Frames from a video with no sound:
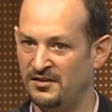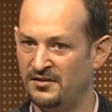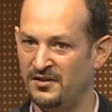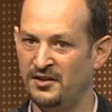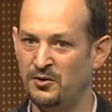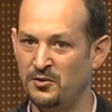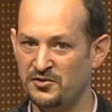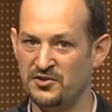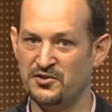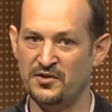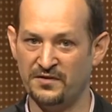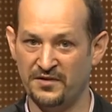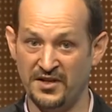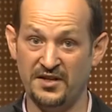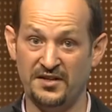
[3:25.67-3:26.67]
the usage
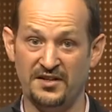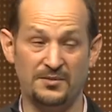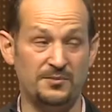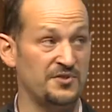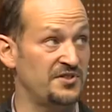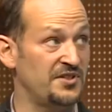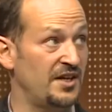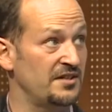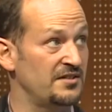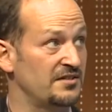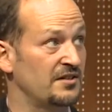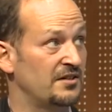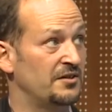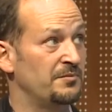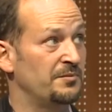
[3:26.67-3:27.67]
of their thermostats
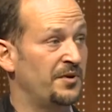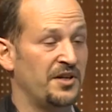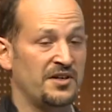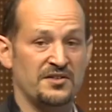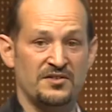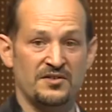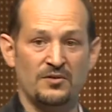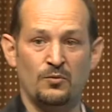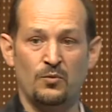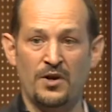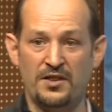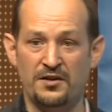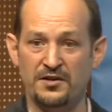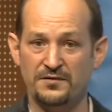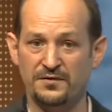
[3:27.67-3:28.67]
compares
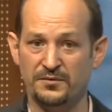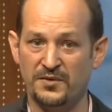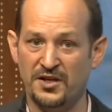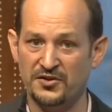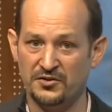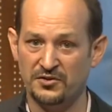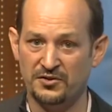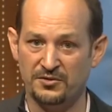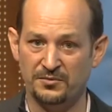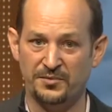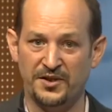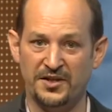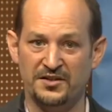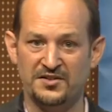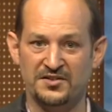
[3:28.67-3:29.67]
weather information,
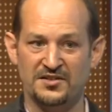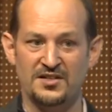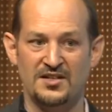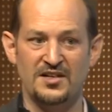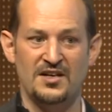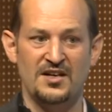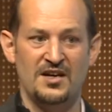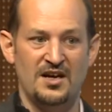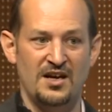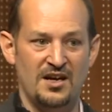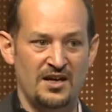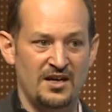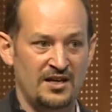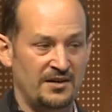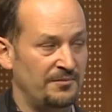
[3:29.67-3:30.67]
compares
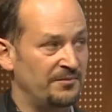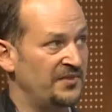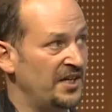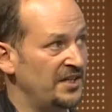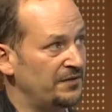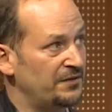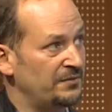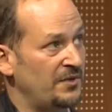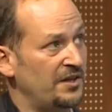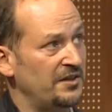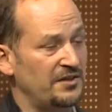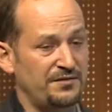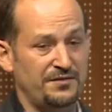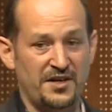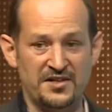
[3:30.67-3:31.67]
data from other
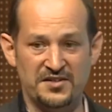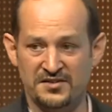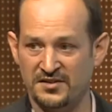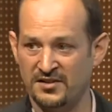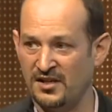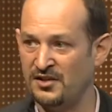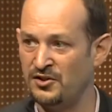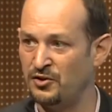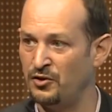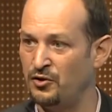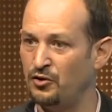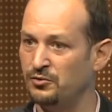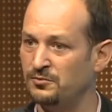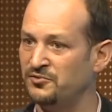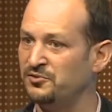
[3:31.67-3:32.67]
devices in your
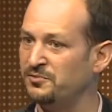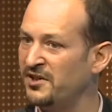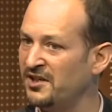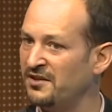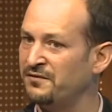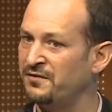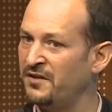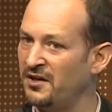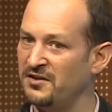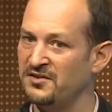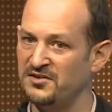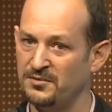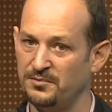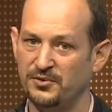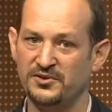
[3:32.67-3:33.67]
home to make a very
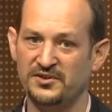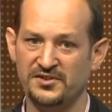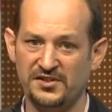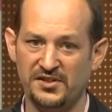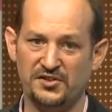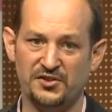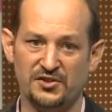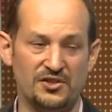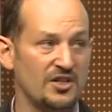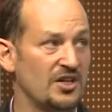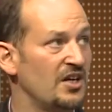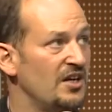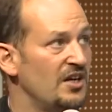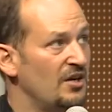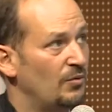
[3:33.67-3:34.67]
simple decision,
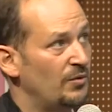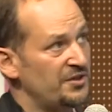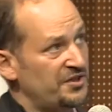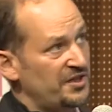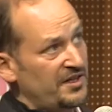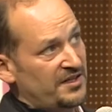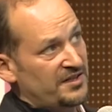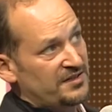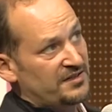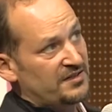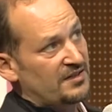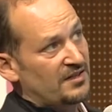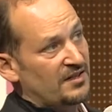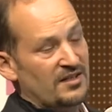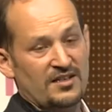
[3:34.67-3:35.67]
which is,
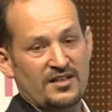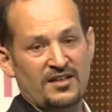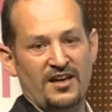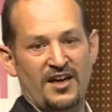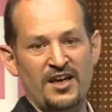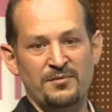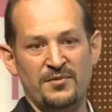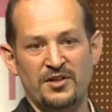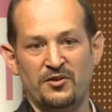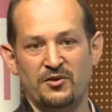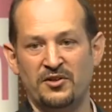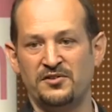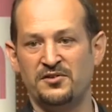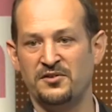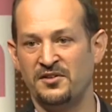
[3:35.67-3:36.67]
am I going
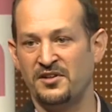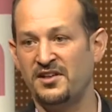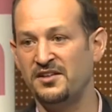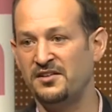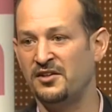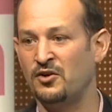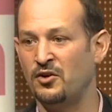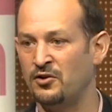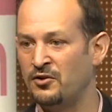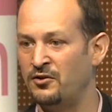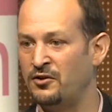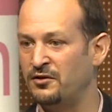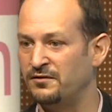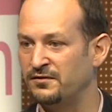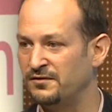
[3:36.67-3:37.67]
to turn the heating on or
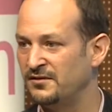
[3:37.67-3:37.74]
off?